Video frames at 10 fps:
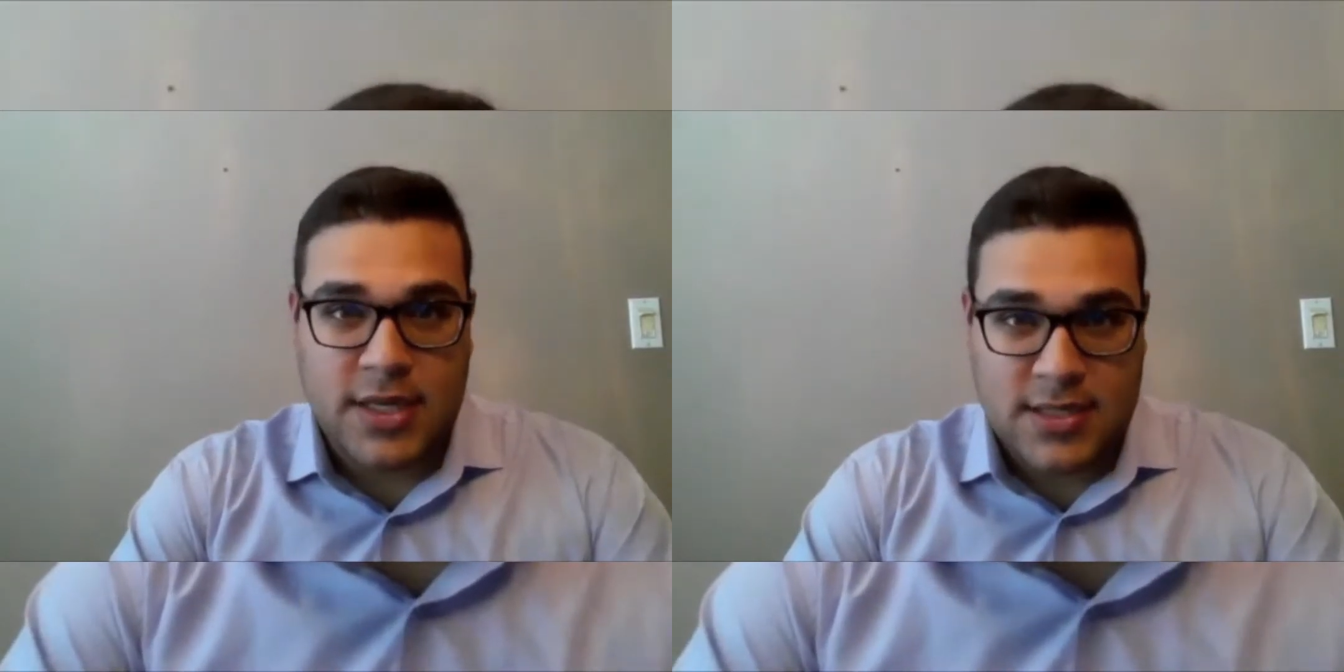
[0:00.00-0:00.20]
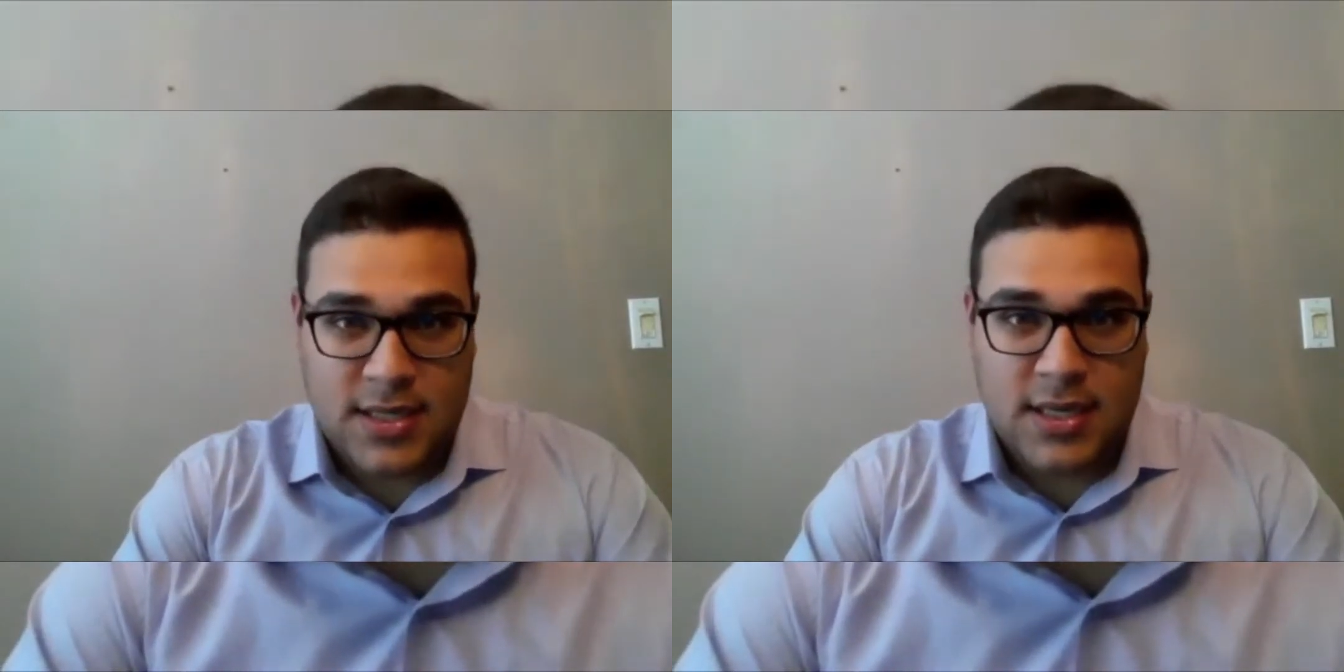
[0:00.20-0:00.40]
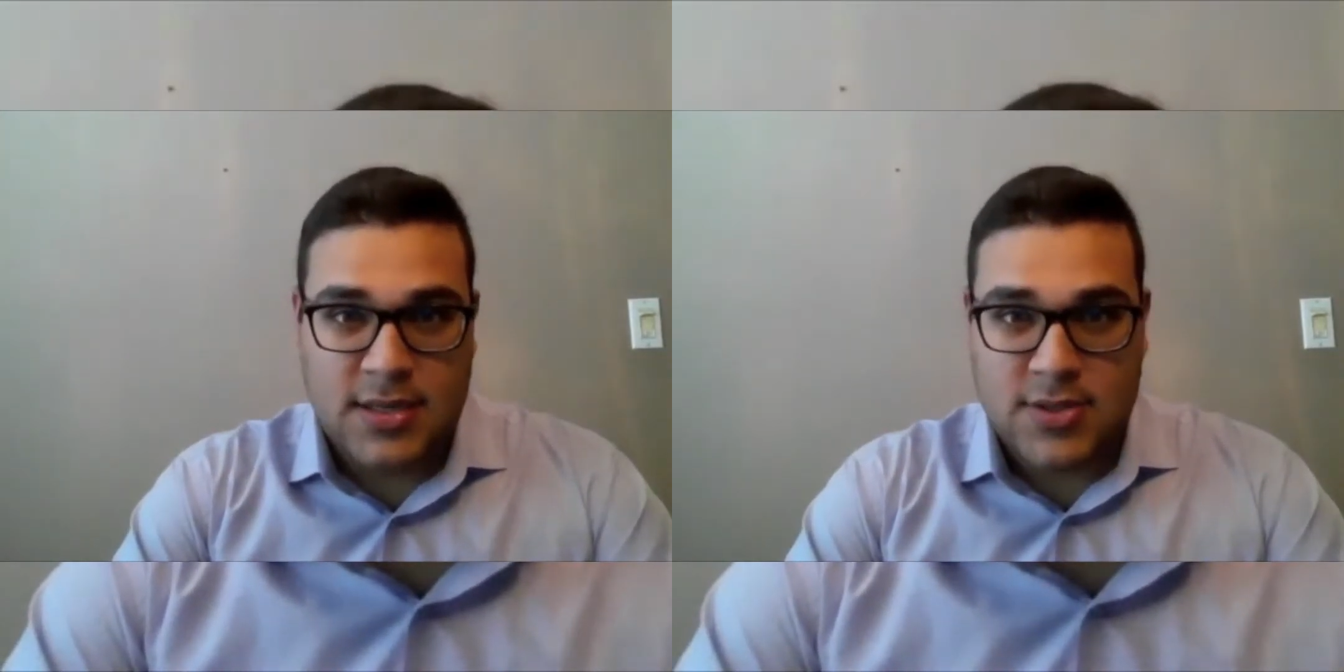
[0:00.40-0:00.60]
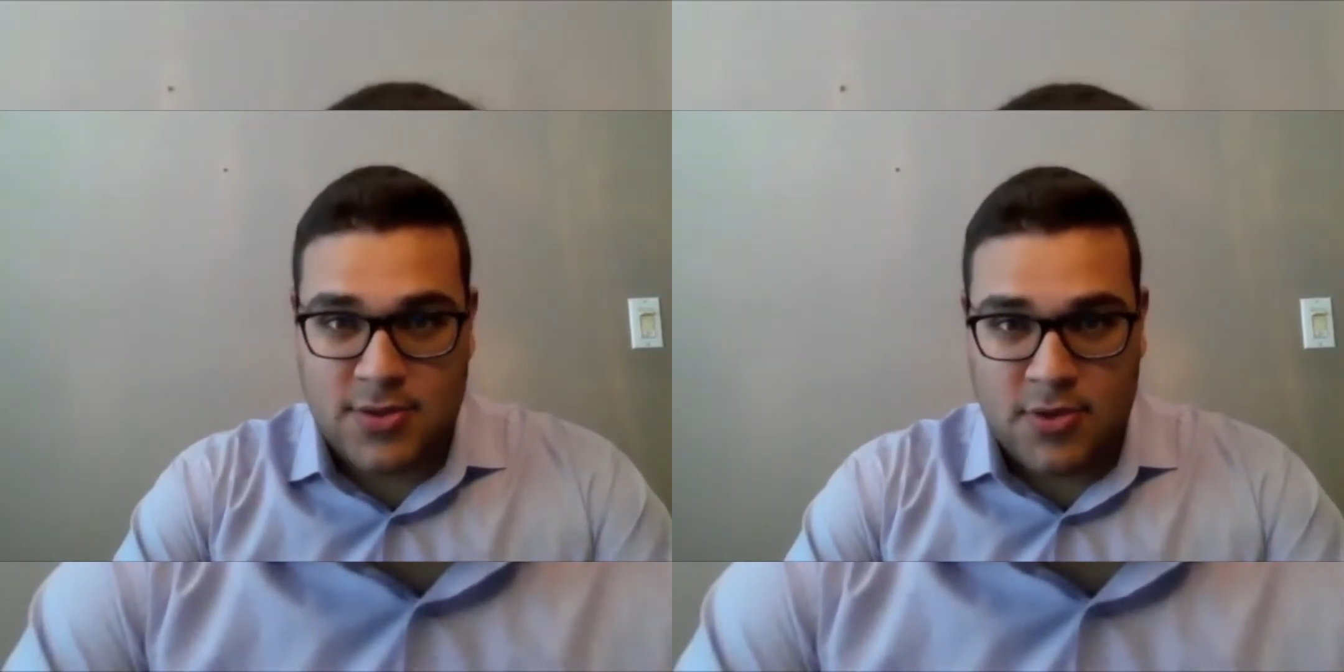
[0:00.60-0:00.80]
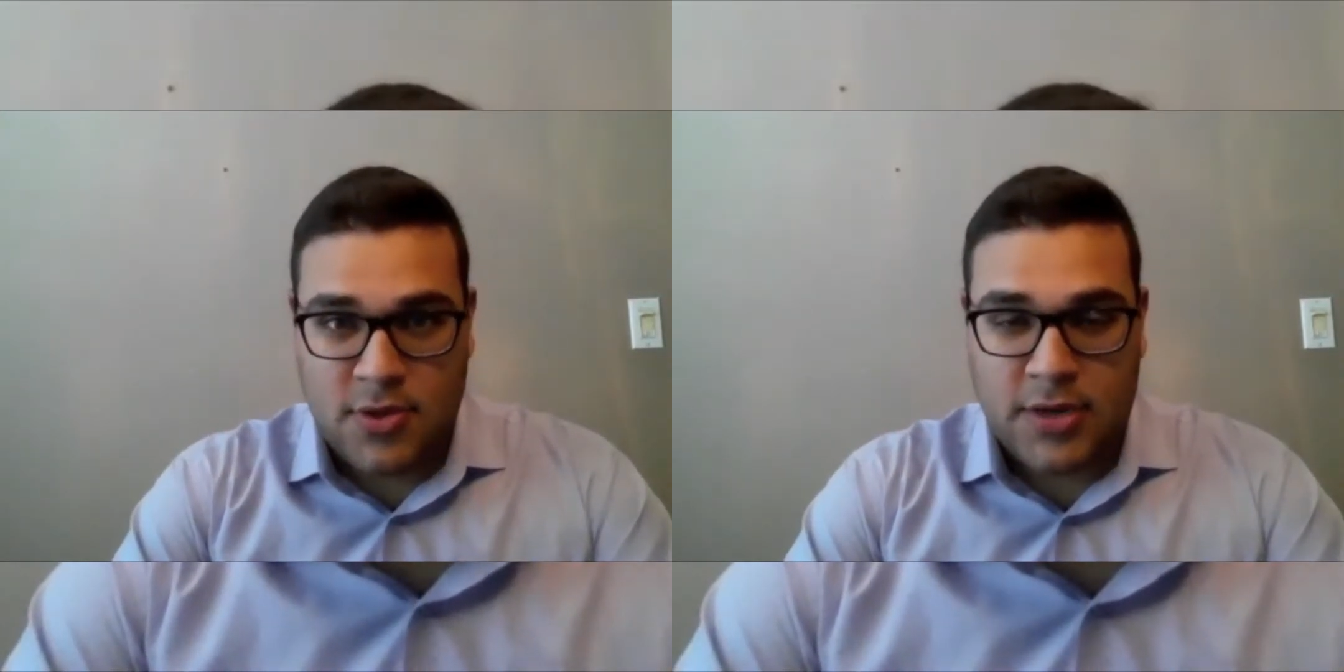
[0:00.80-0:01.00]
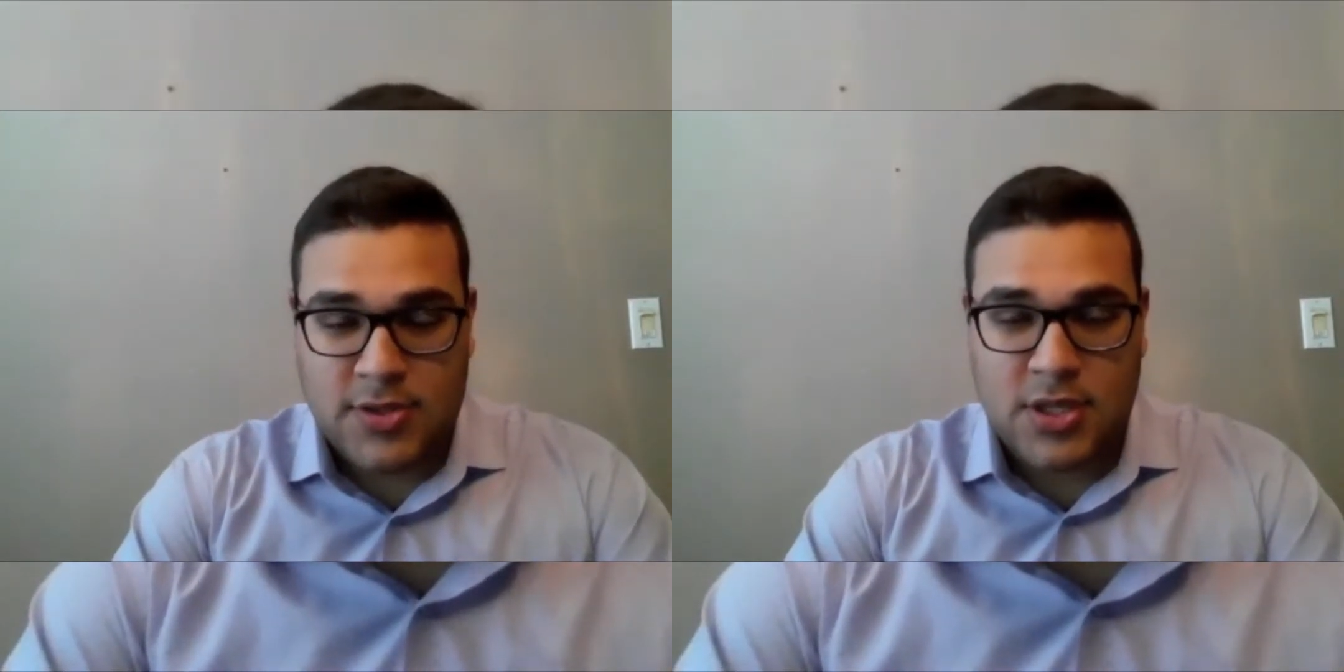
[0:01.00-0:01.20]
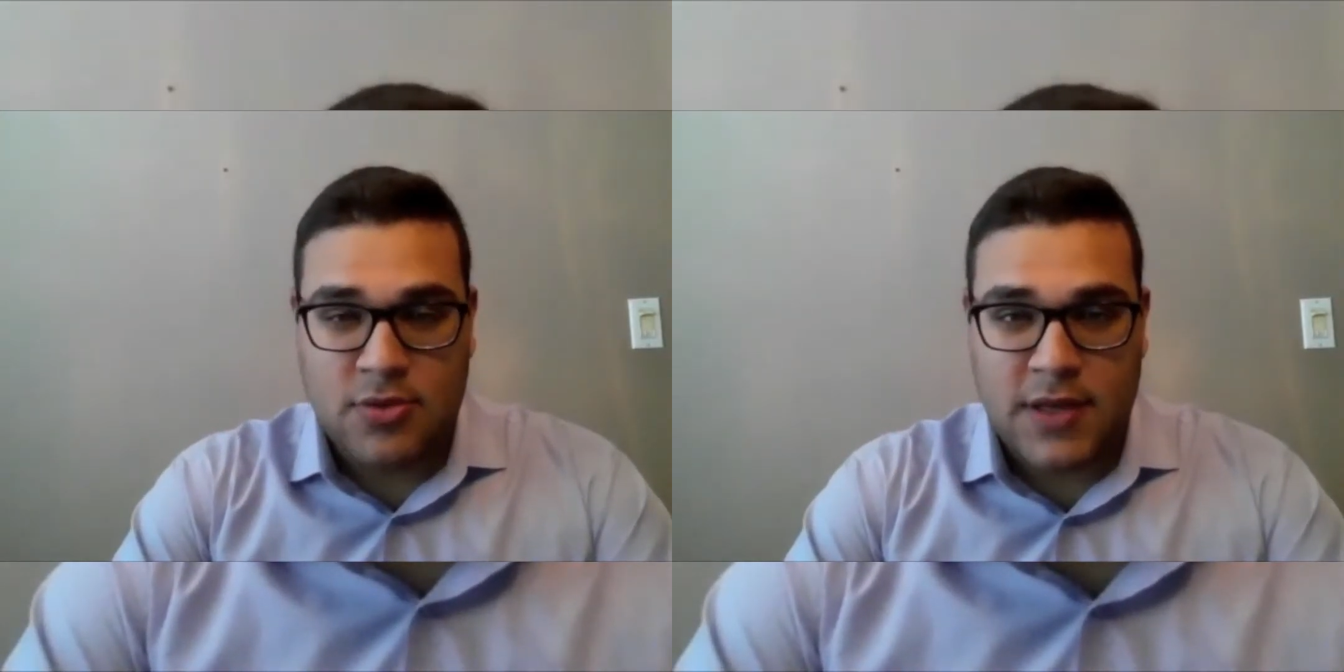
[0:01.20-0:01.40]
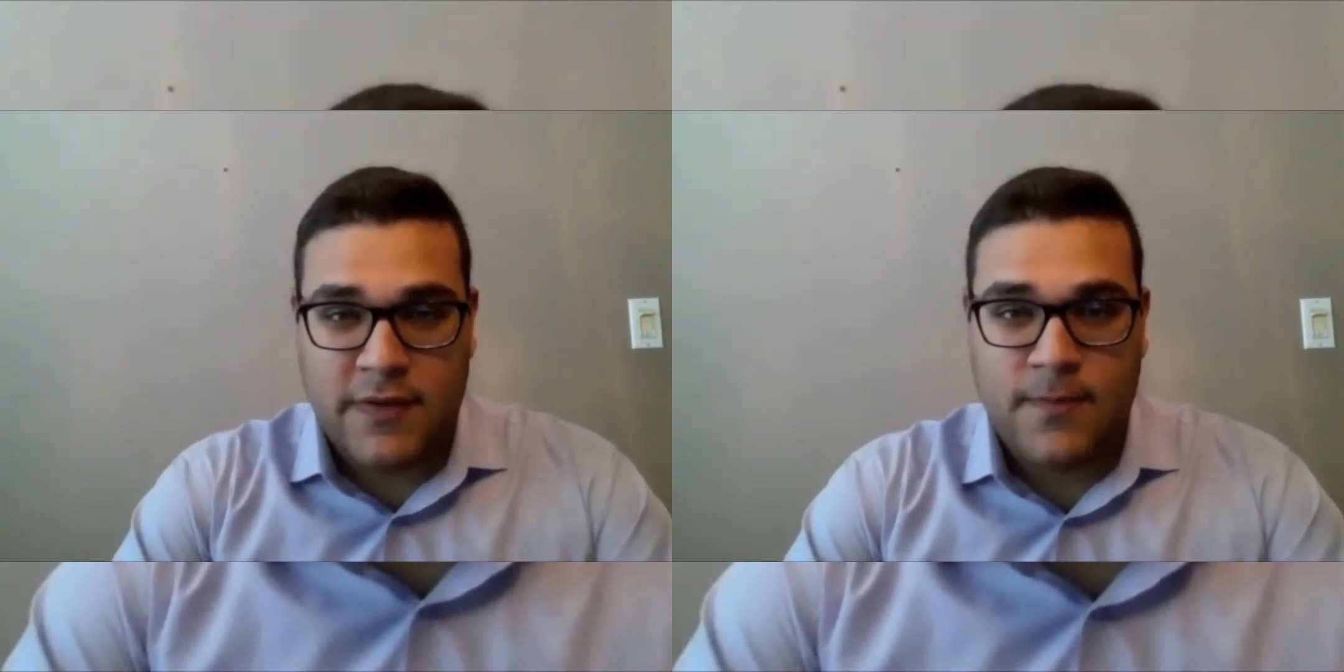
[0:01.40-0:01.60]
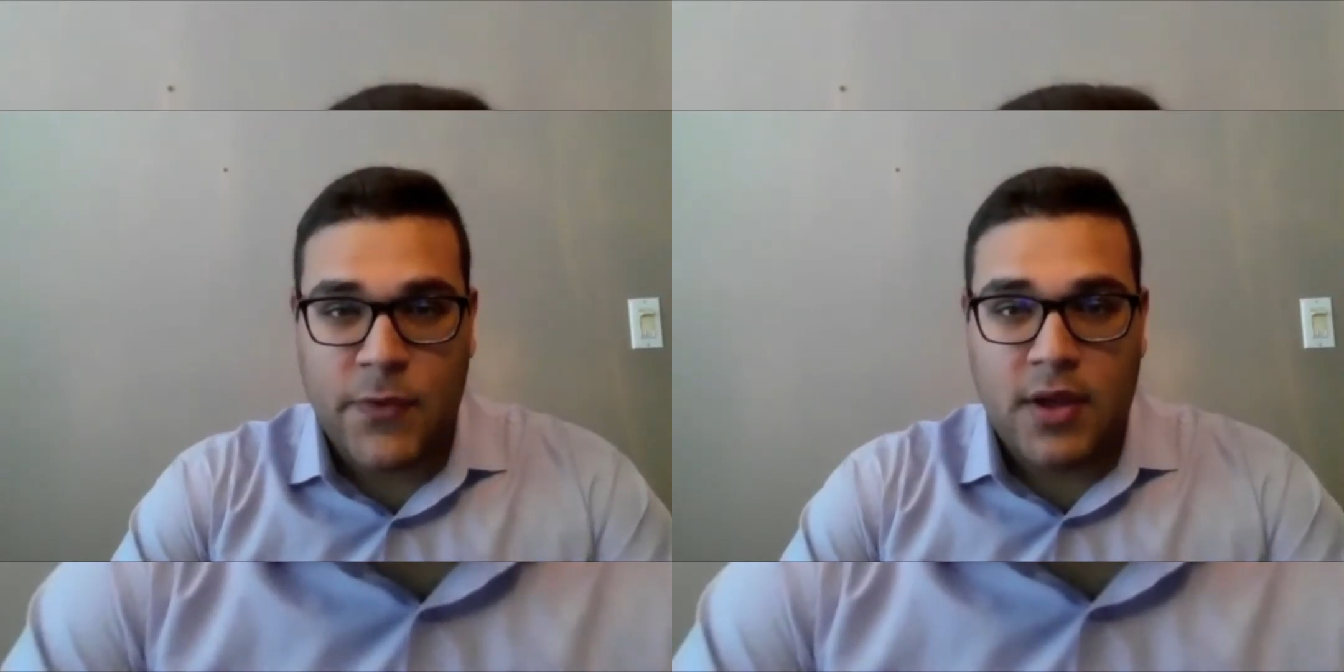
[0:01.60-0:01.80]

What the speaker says: designate as the house that you live in.